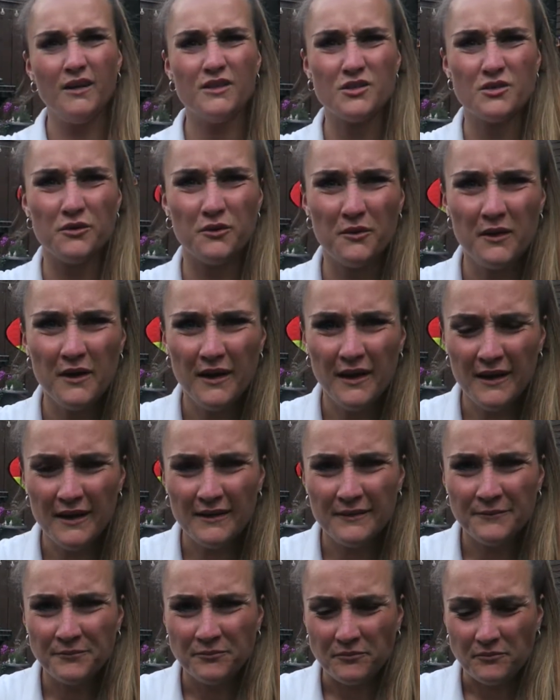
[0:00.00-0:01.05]
So
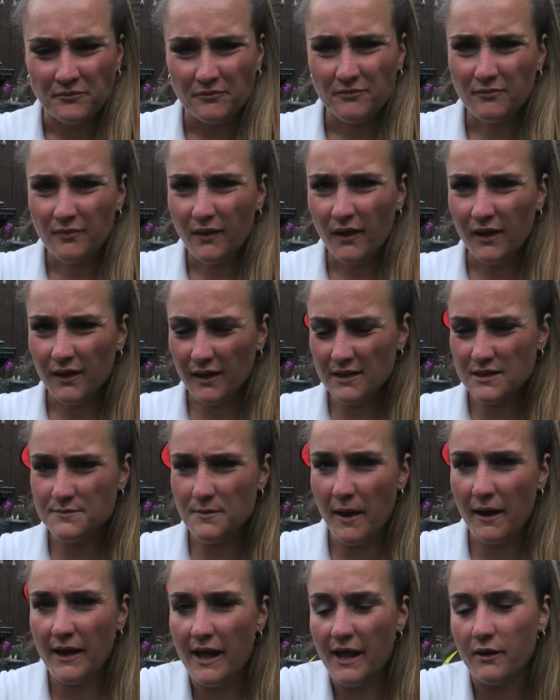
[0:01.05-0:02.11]
that's
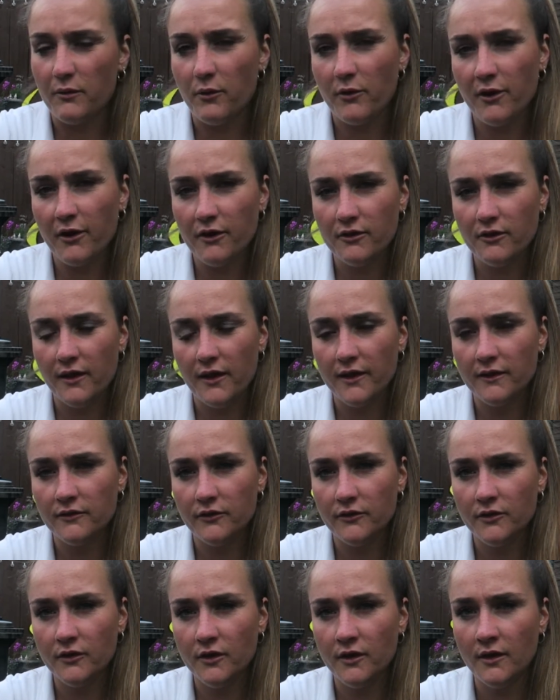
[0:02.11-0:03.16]
my leg workout then
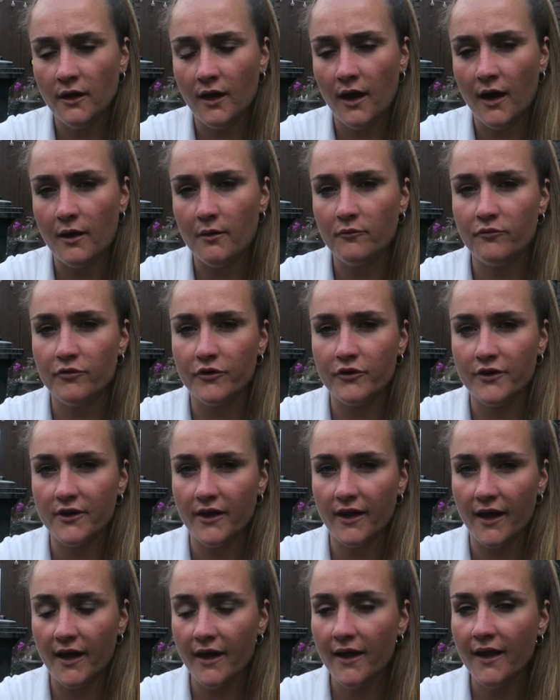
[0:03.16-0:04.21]
done for
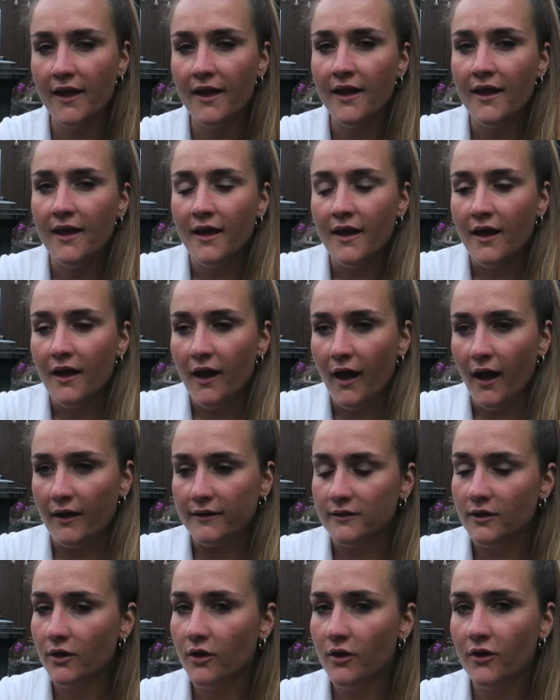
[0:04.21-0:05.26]
today,
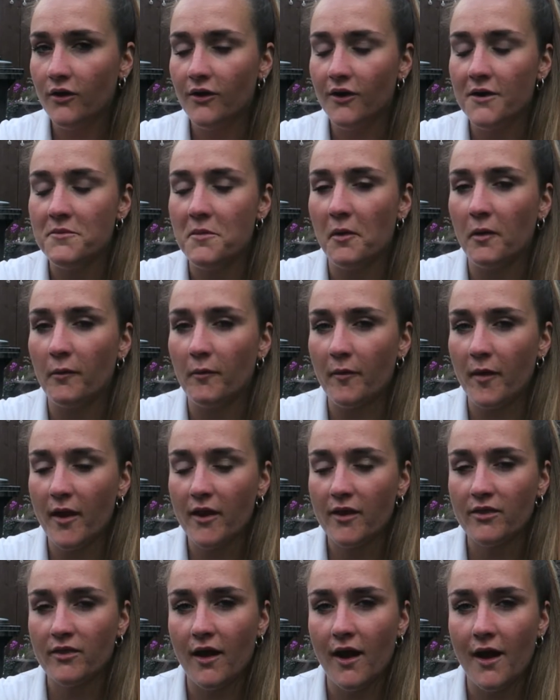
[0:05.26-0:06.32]
and I'm out of
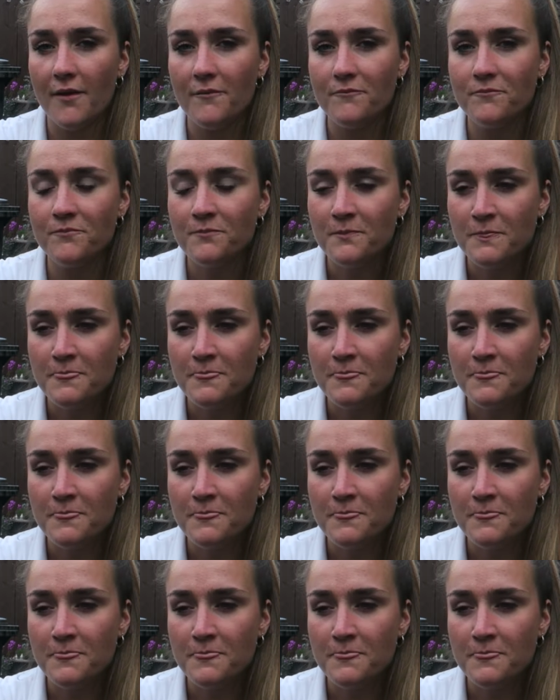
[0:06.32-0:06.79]
breath.